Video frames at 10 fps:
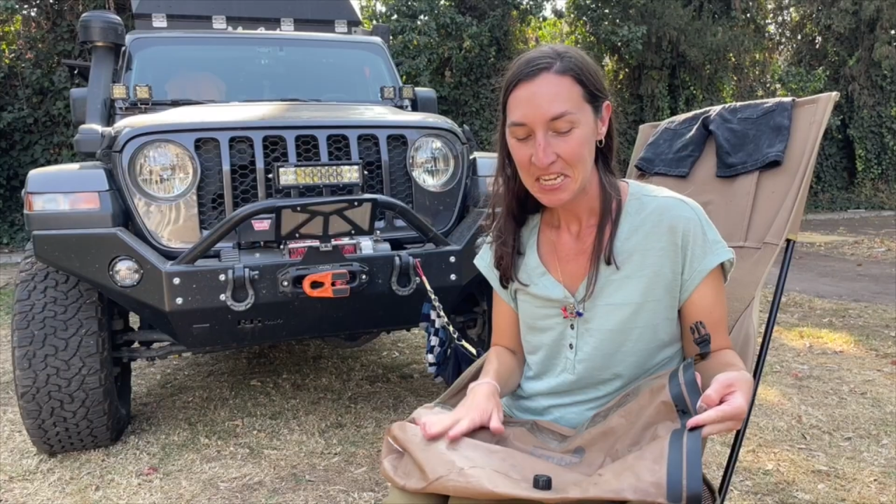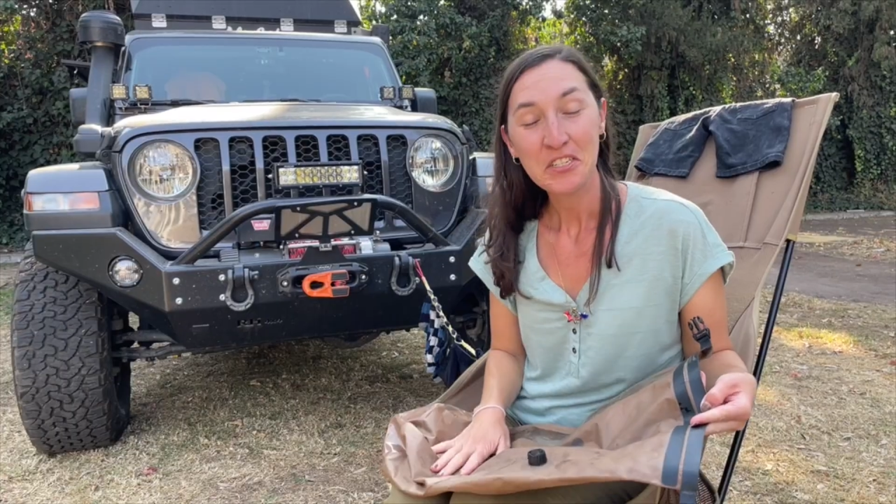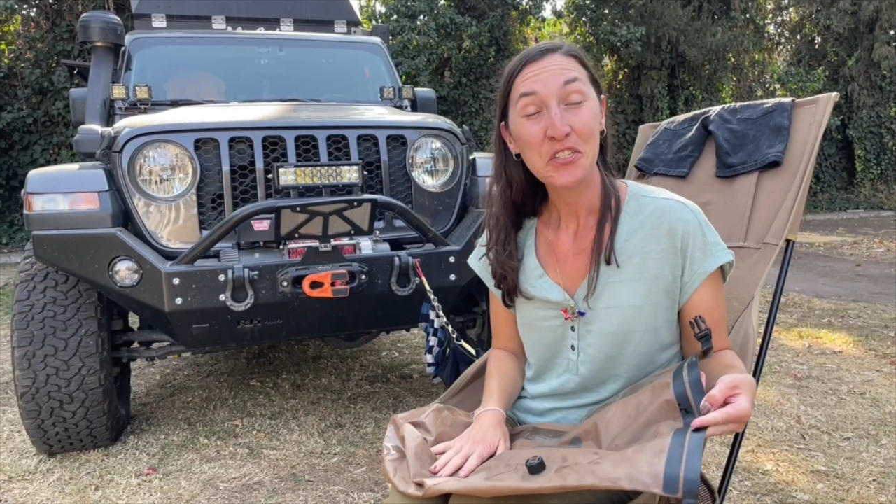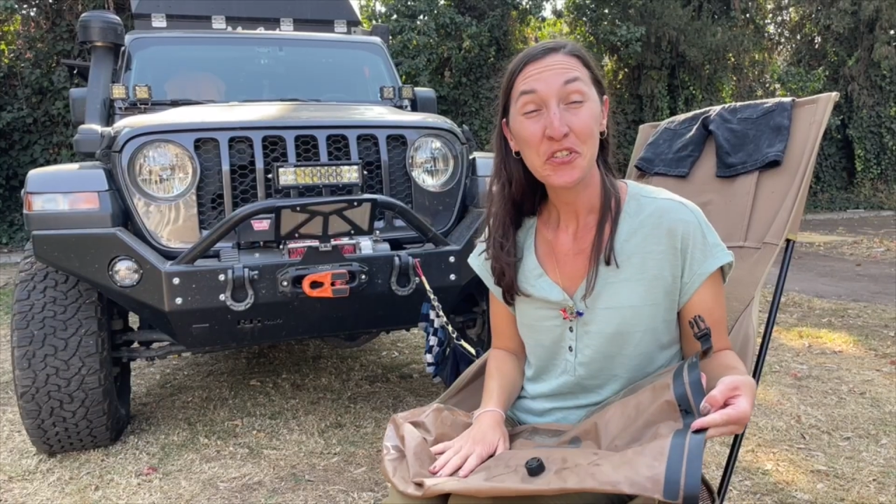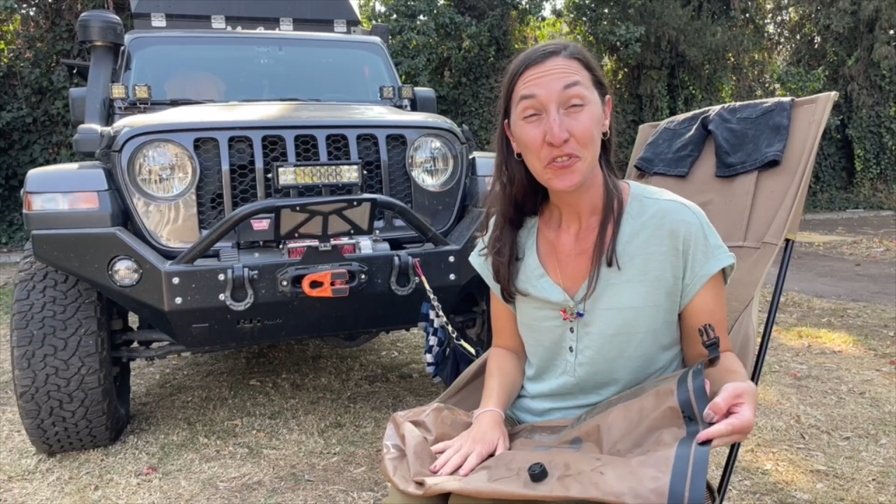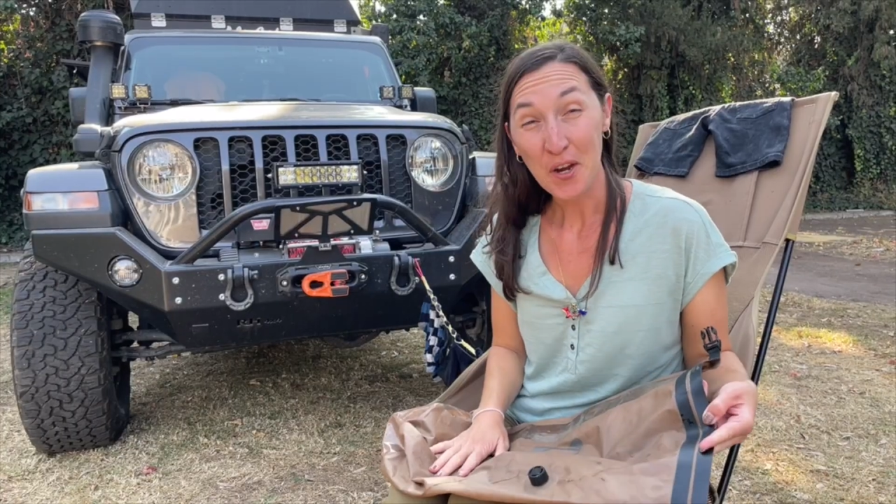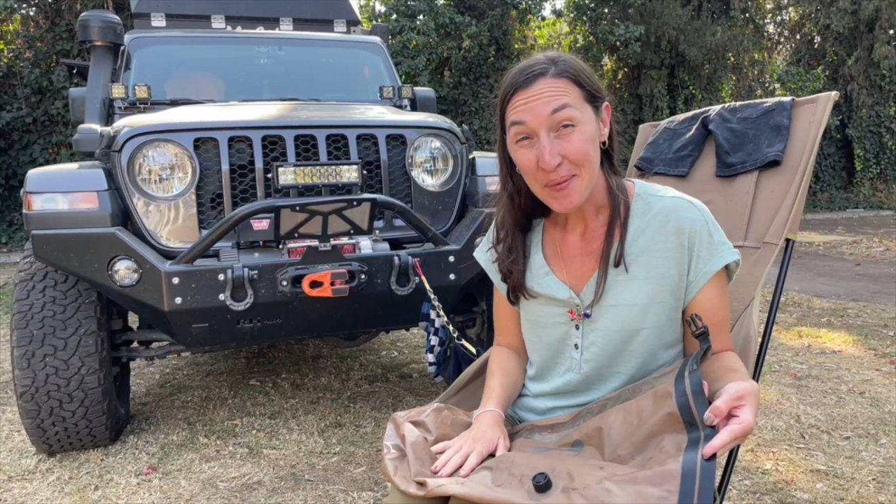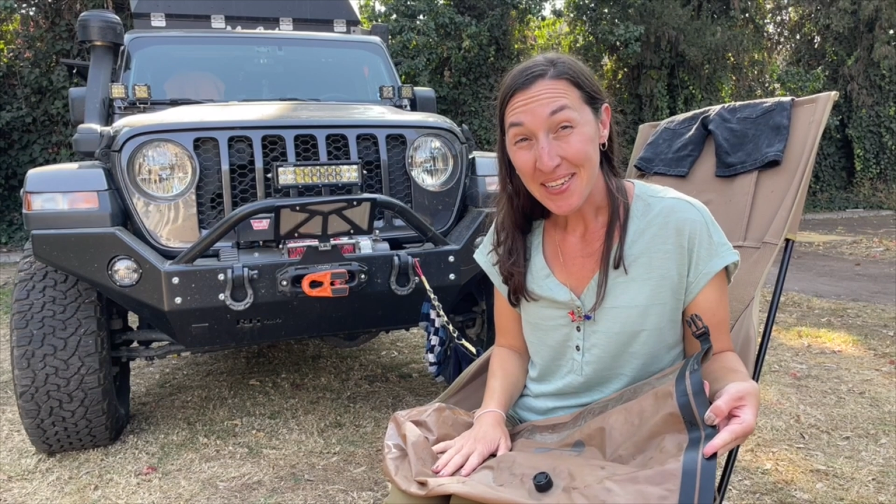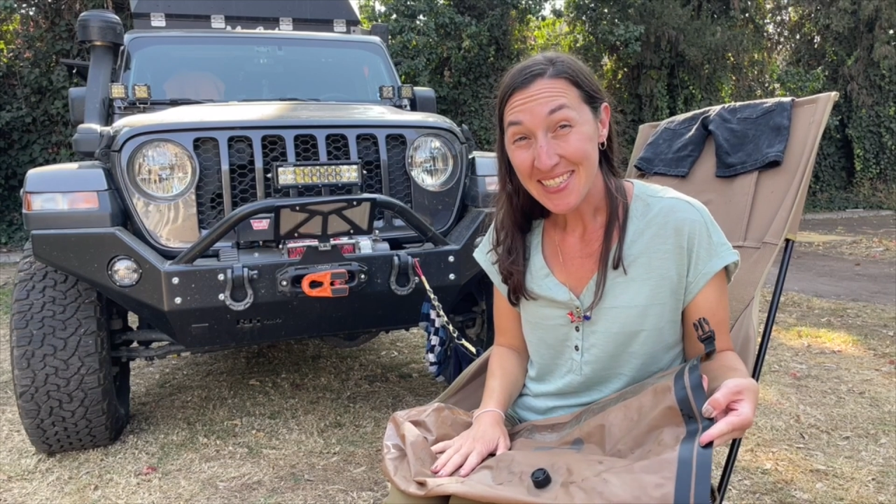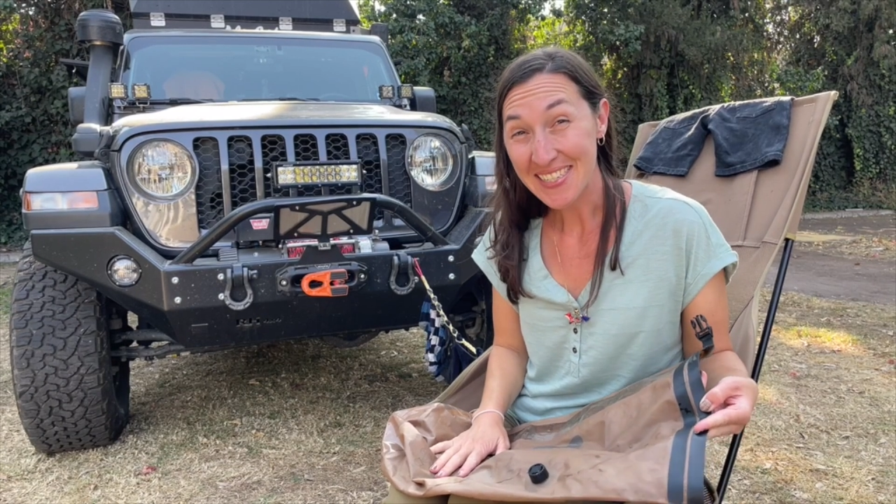
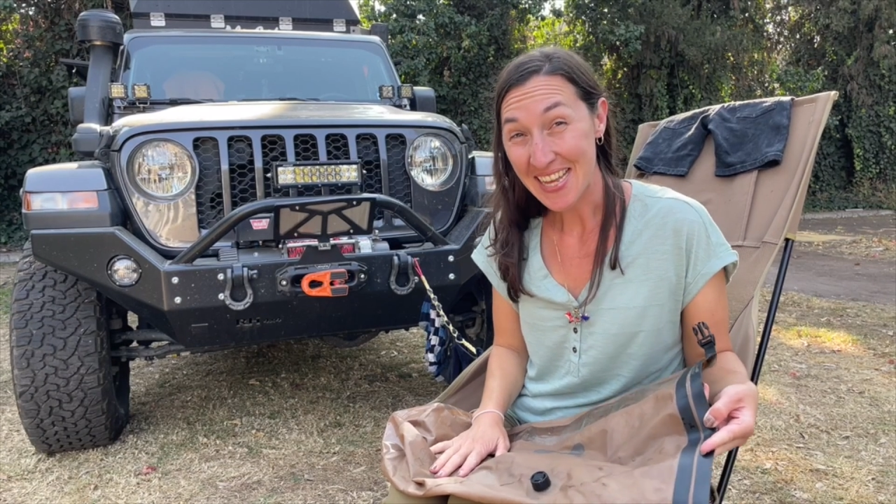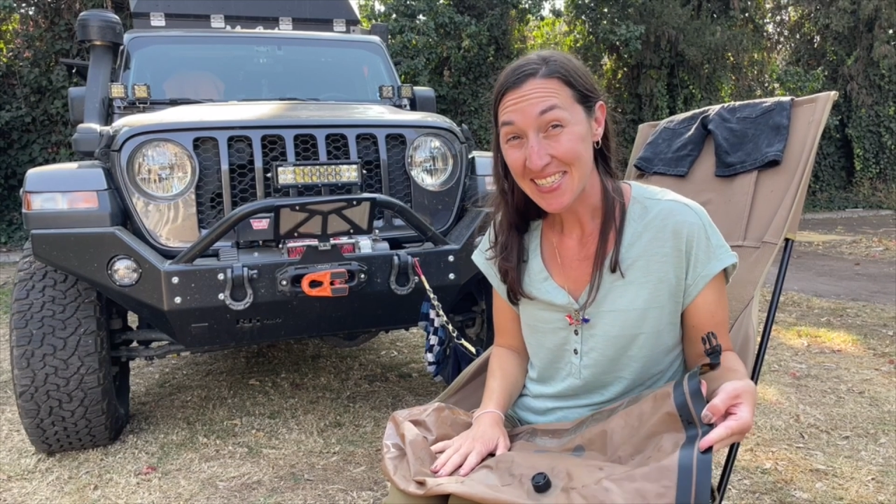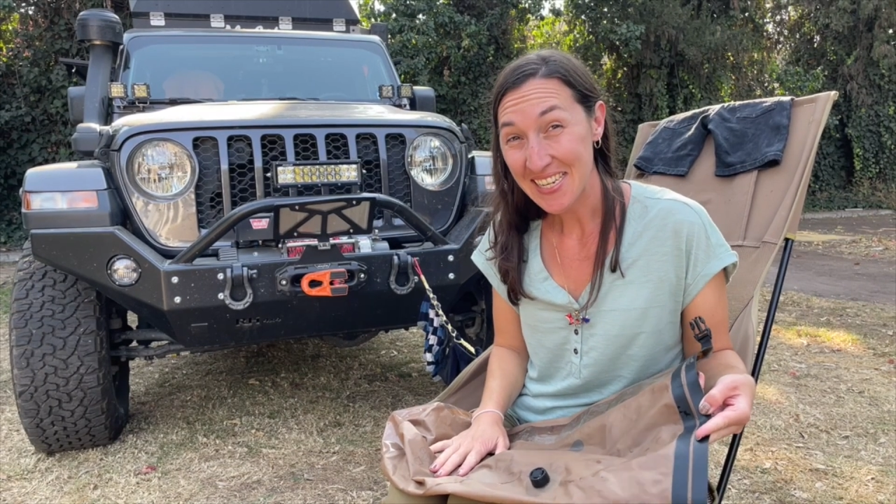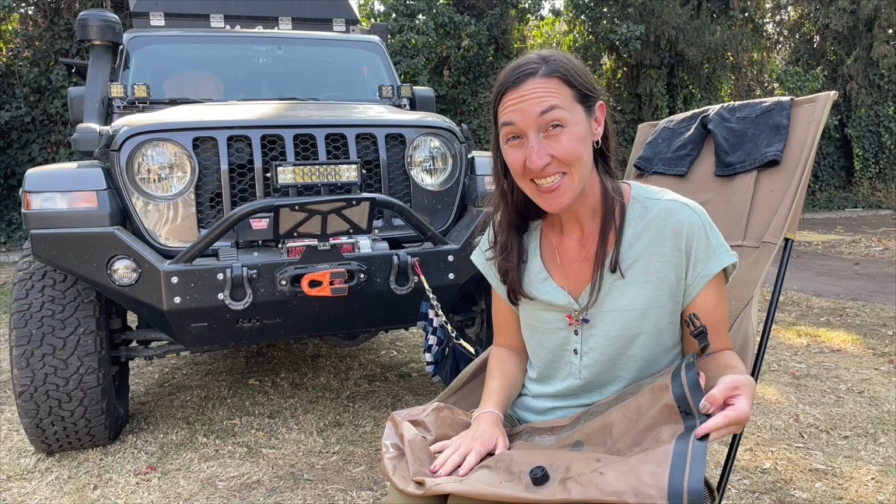Scrubba sent us